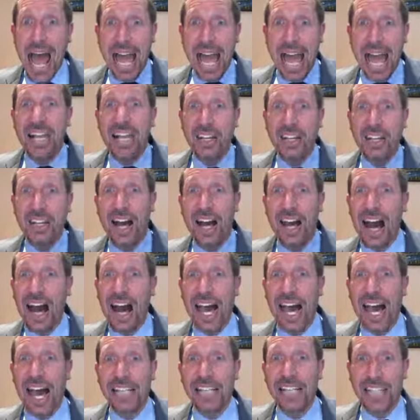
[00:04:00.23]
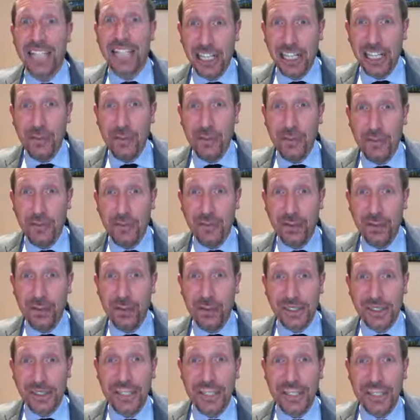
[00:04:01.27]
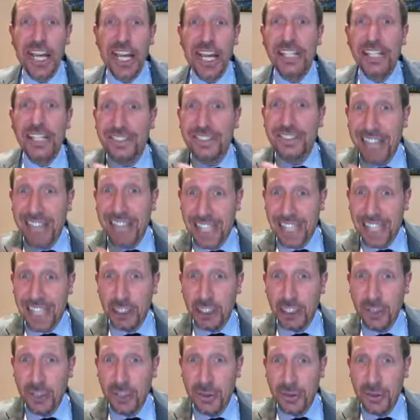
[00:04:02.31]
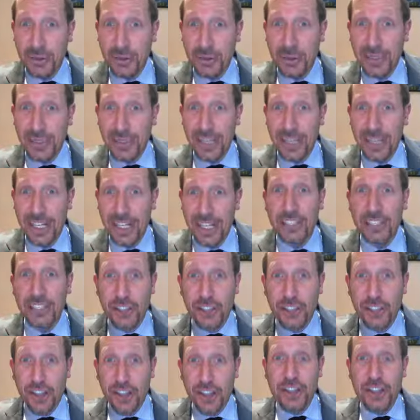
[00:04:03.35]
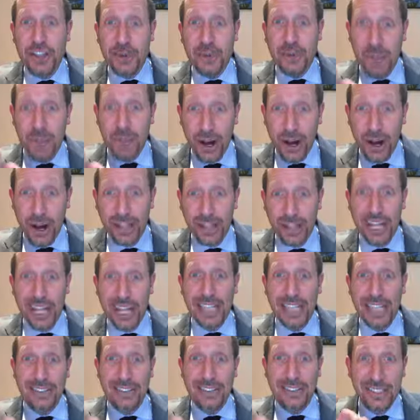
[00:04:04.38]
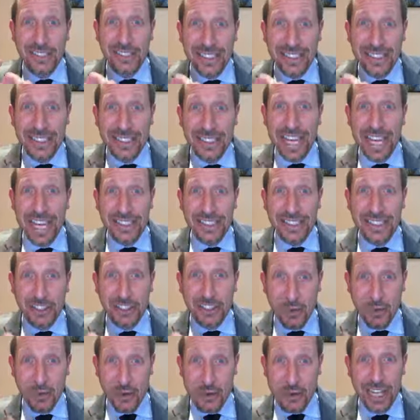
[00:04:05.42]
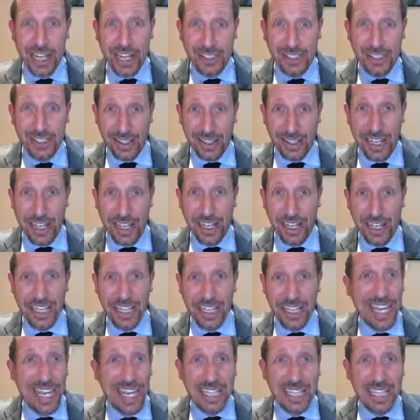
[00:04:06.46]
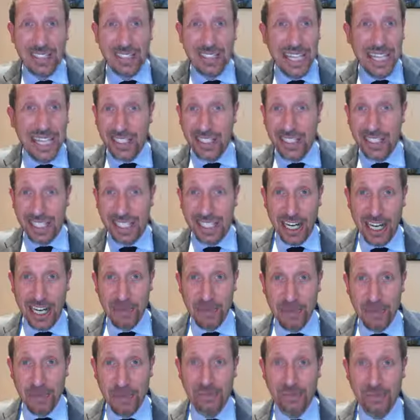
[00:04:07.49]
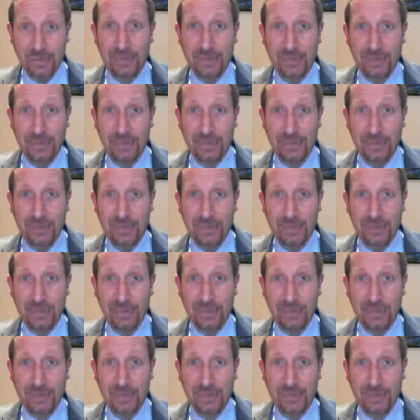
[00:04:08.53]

And I tell you, viewers, stay tuned. Jonathan Pollard's next greatest thing is yet to come.